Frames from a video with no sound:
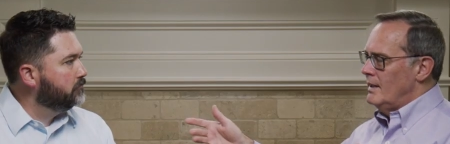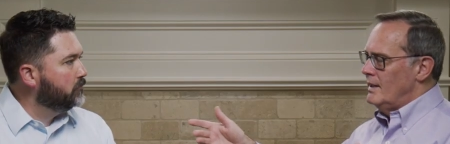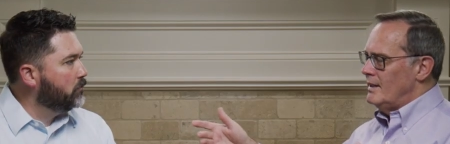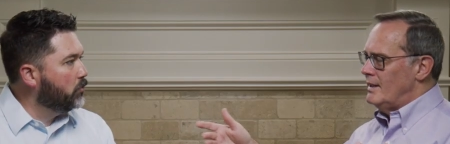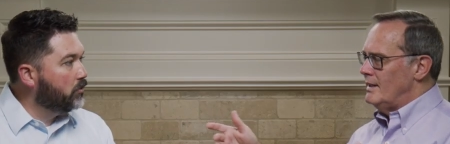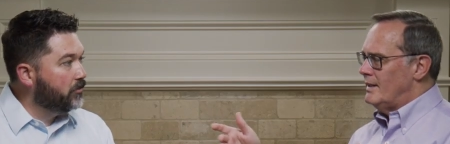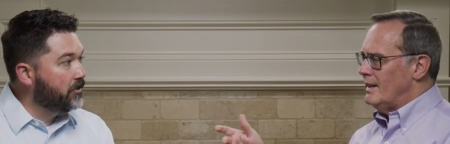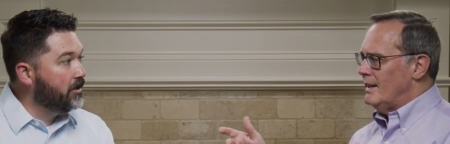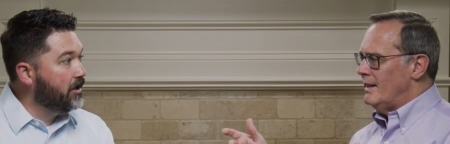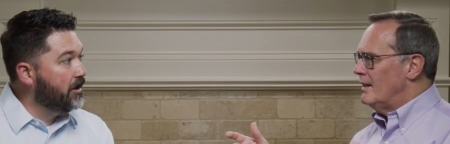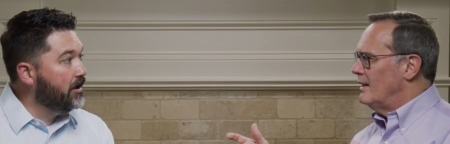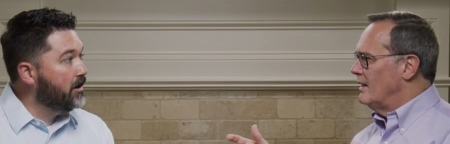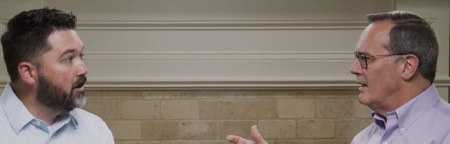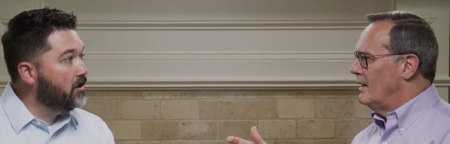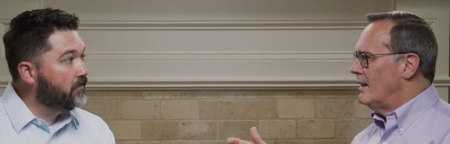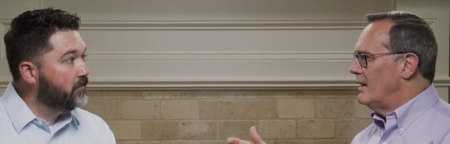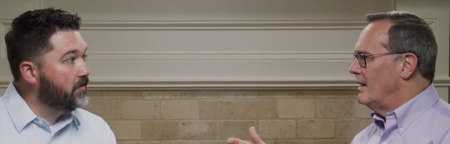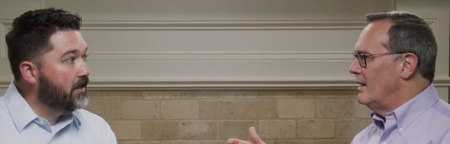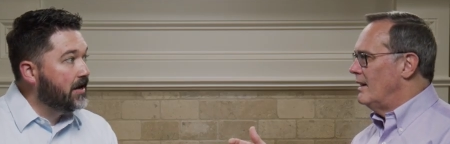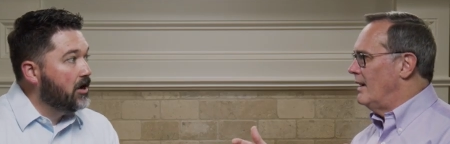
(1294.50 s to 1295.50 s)
Speaker 1: She what are said, the
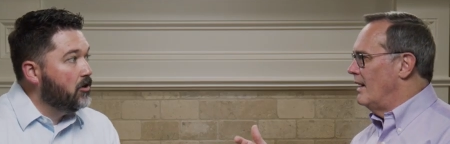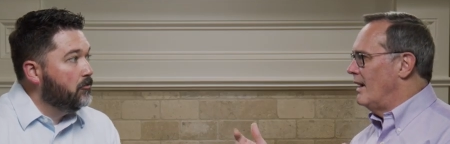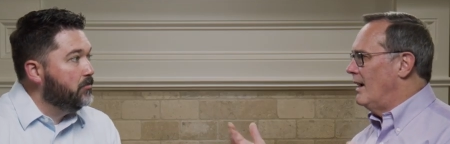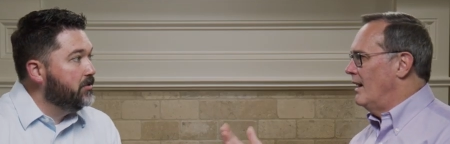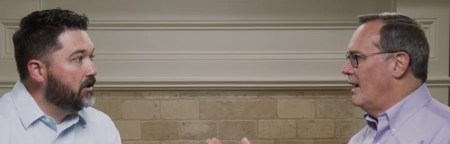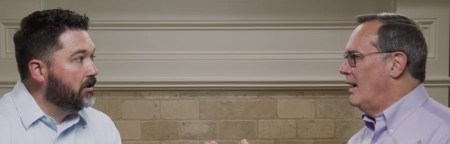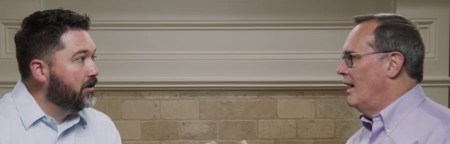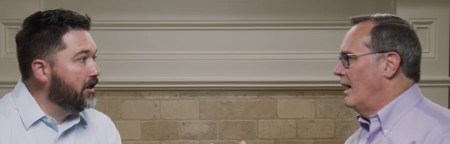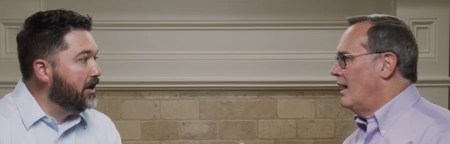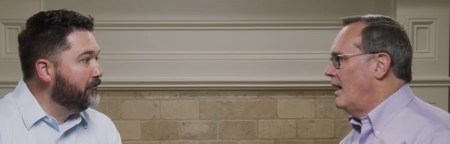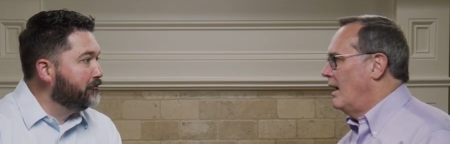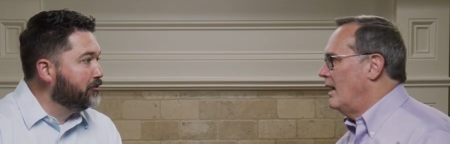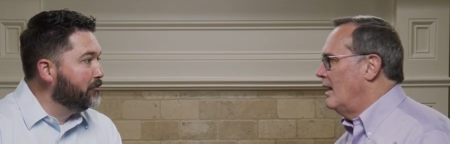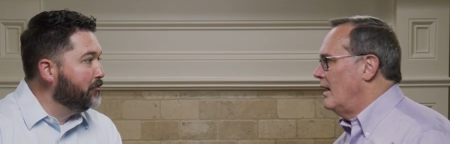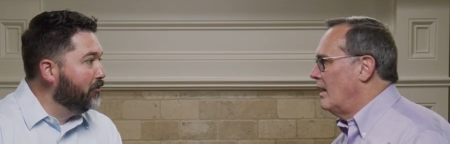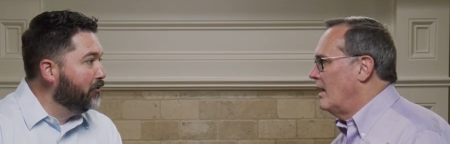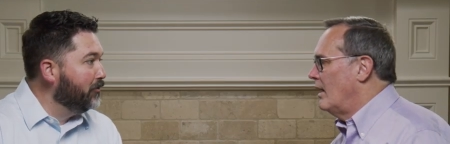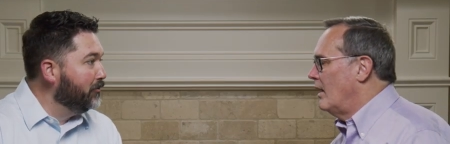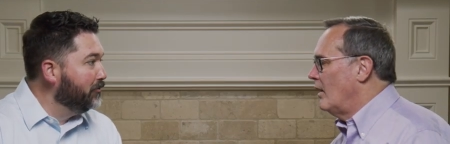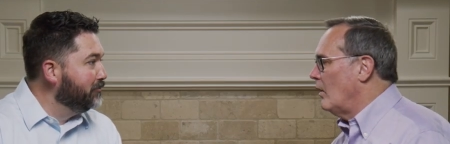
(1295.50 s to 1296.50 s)
odds that I'll be
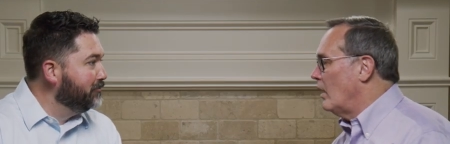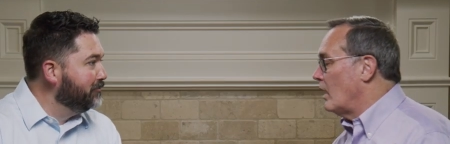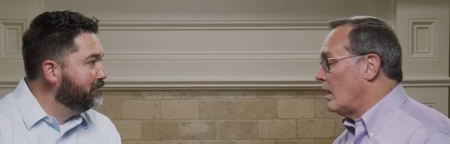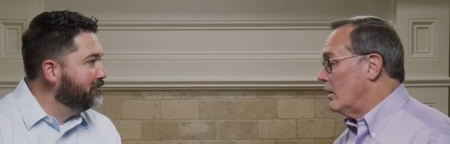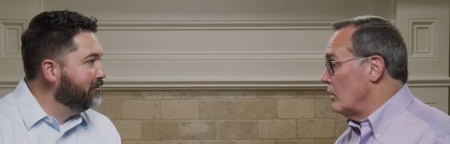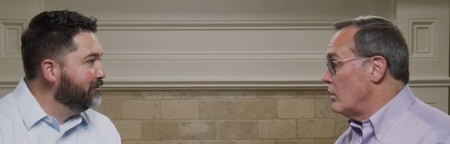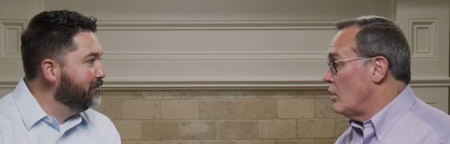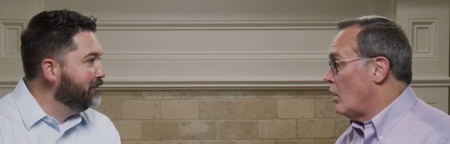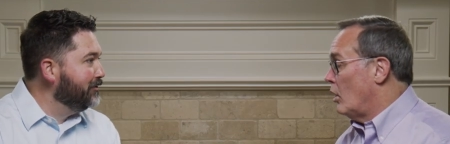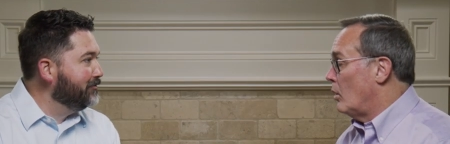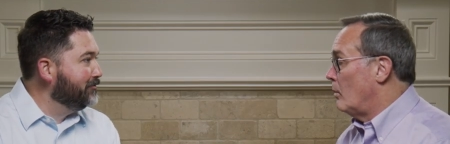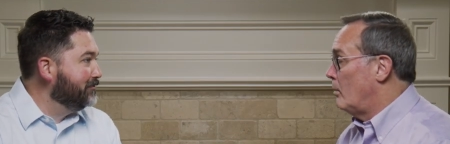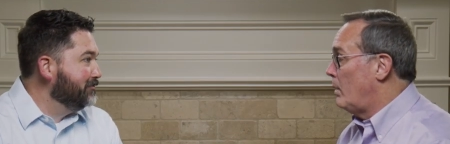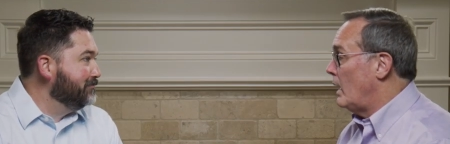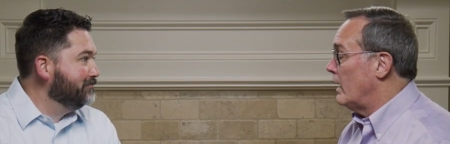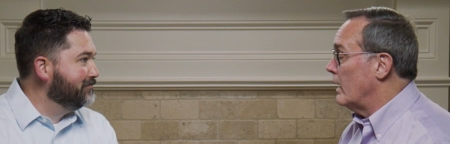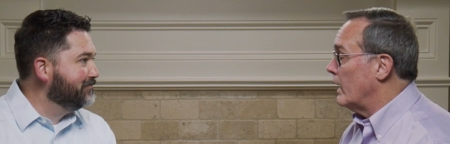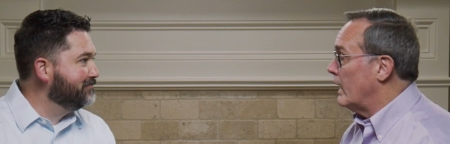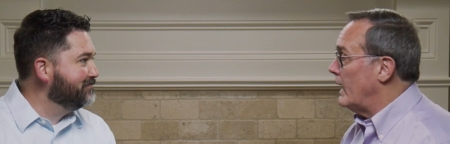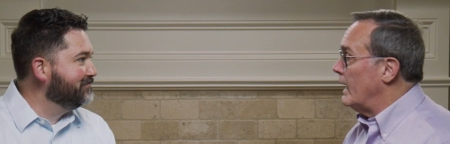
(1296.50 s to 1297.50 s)
alive tomorrow? Well, I don't know.
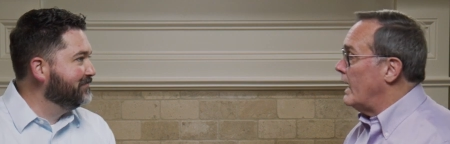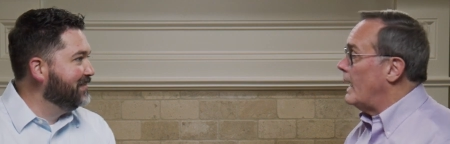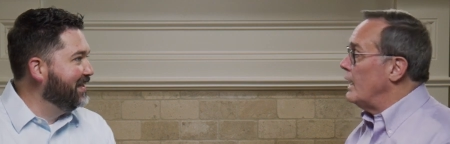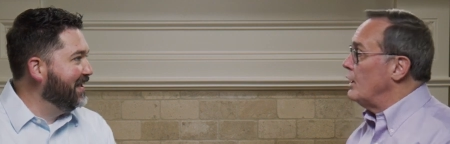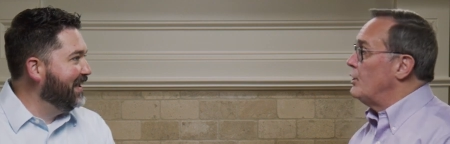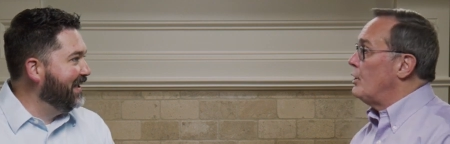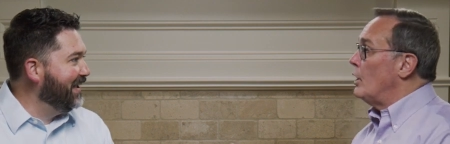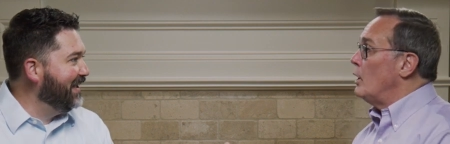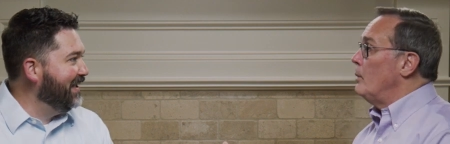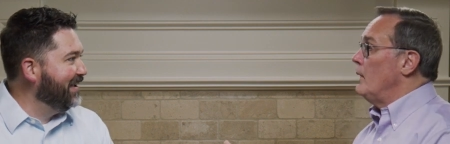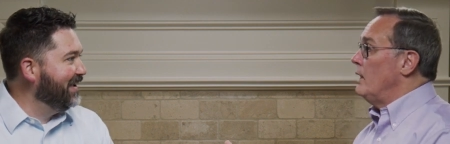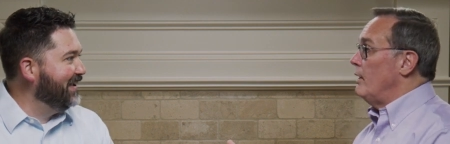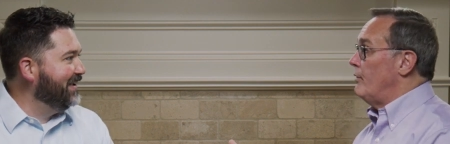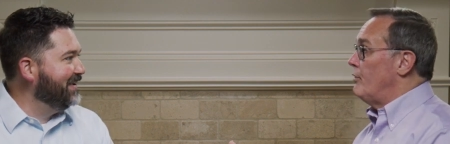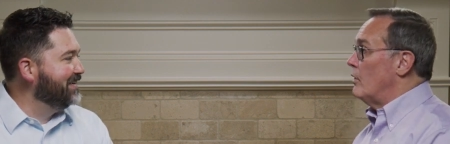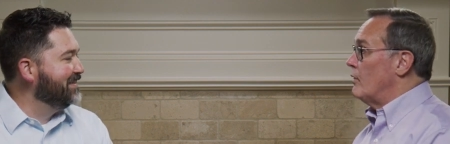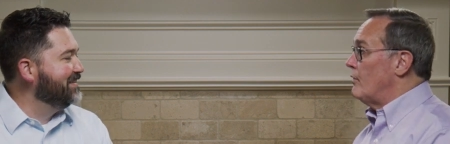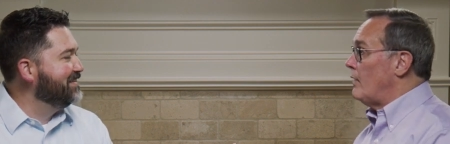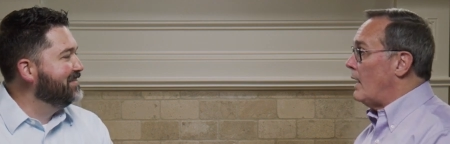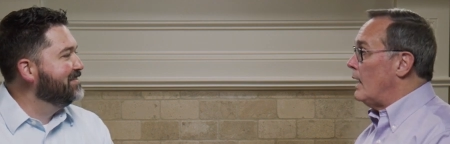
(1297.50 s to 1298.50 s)
But can I
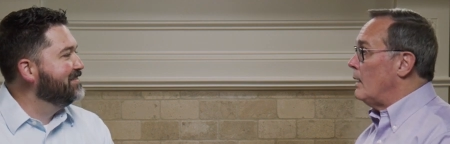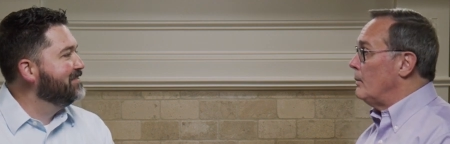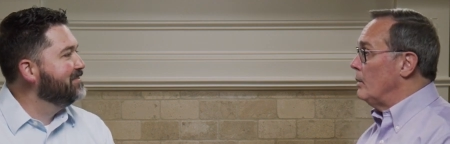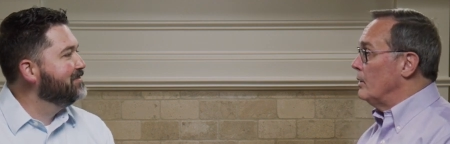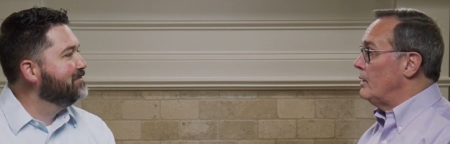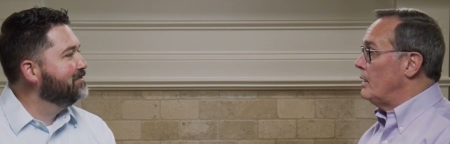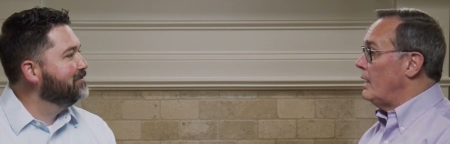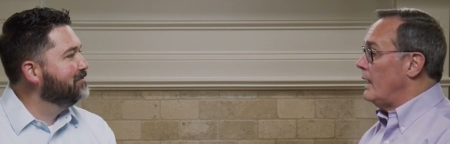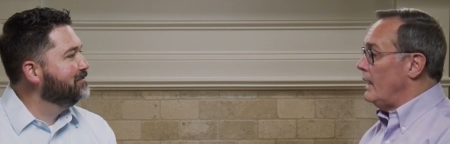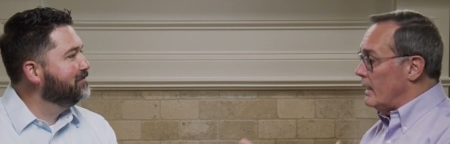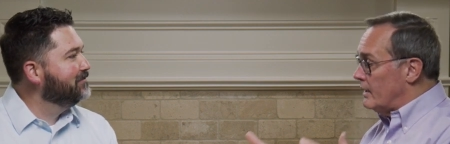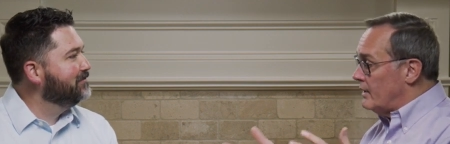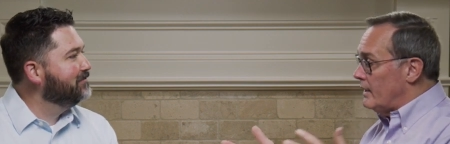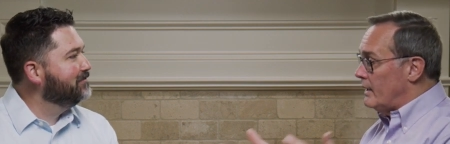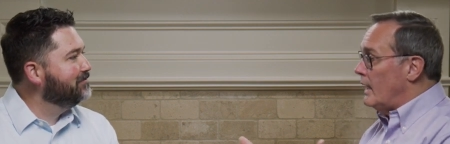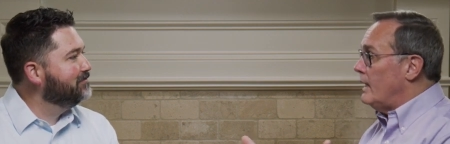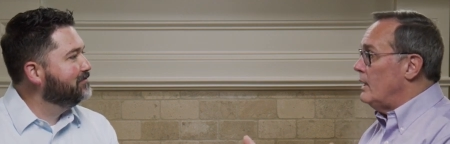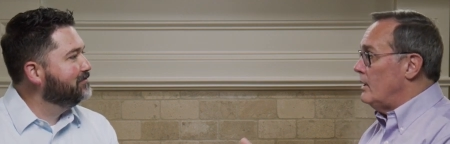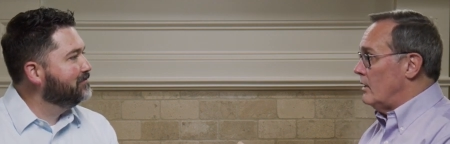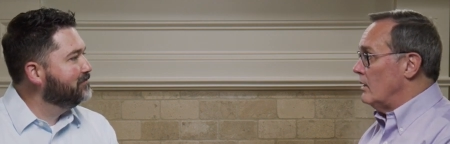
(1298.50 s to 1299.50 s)
determine if you're viable today?
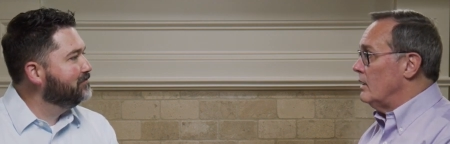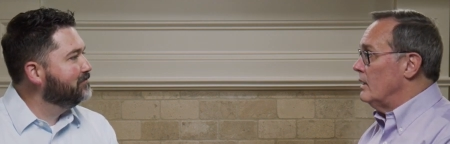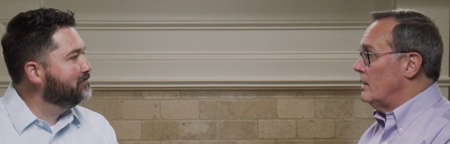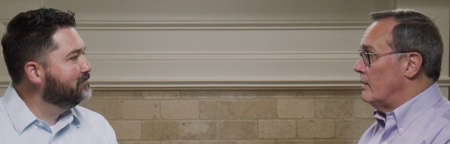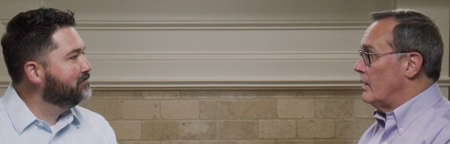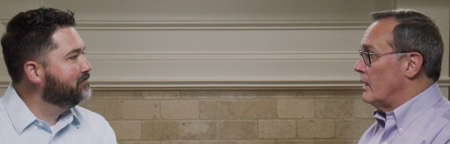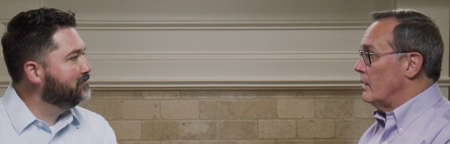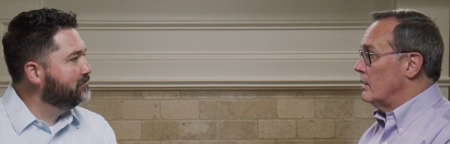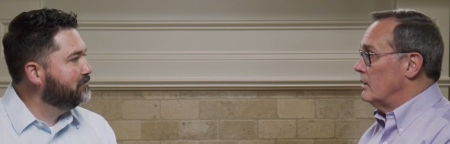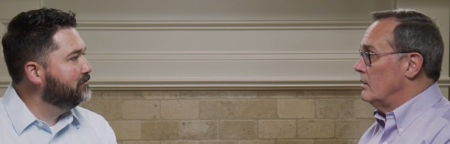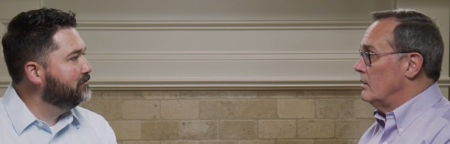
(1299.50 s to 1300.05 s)
Today you're living,